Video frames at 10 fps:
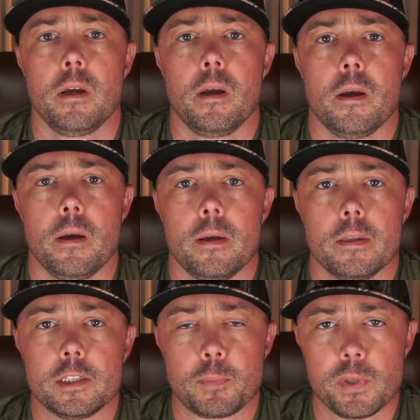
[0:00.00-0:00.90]
Let's
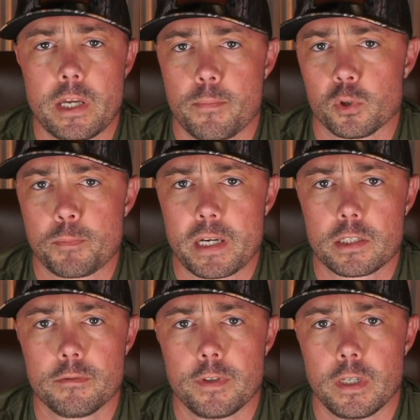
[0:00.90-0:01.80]
put that in perspective
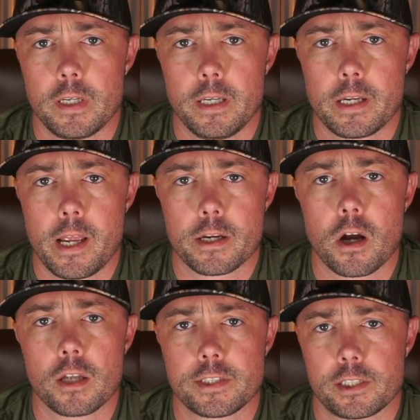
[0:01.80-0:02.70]
and
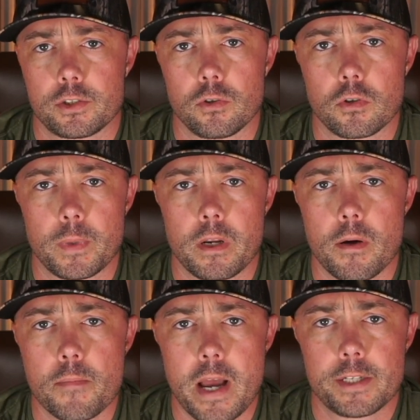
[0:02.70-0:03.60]
context a little bit.
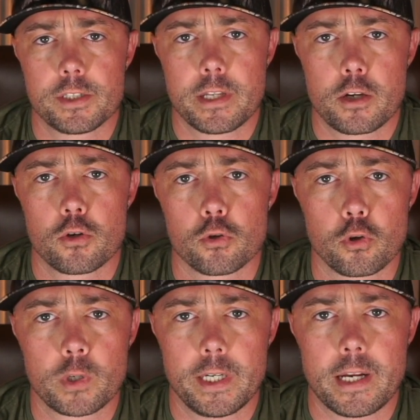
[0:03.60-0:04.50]
Imagine that you're looking
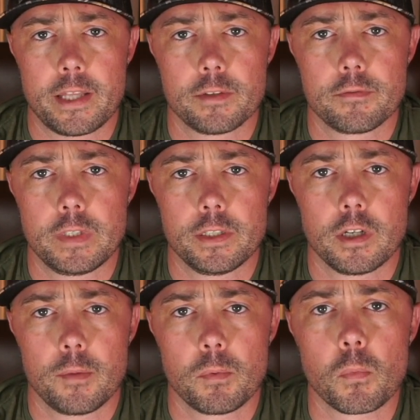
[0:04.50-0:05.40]
at the Vietnam
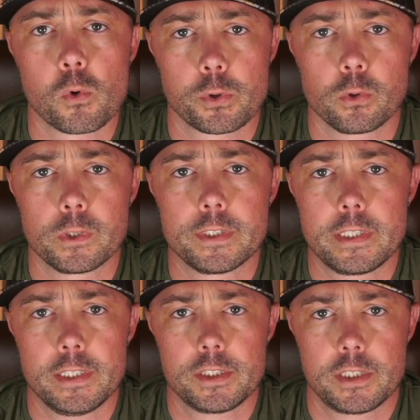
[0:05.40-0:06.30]
Memorial in
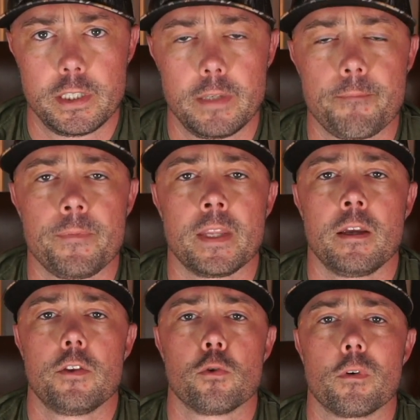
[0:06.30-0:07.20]
DC. There
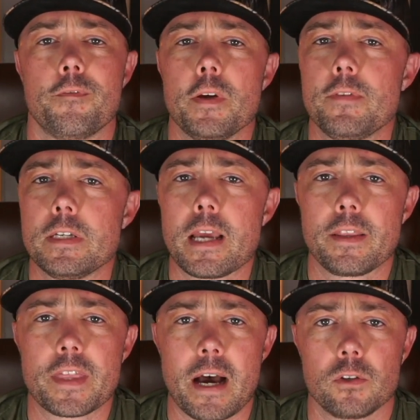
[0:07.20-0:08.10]
are
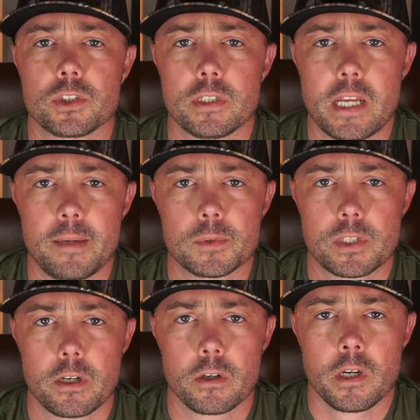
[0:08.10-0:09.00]
58,000 names there.
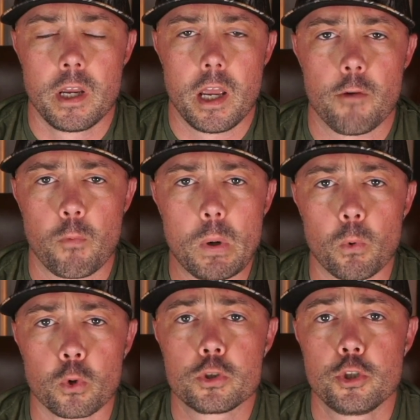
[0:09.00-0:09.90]
If we were
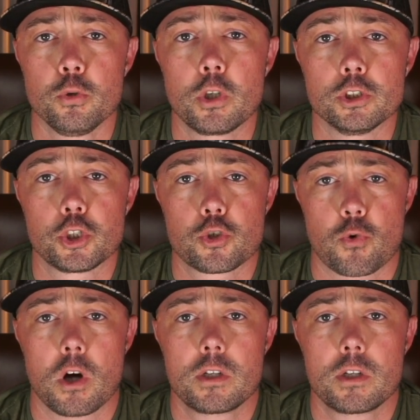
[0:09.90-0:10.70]
to construct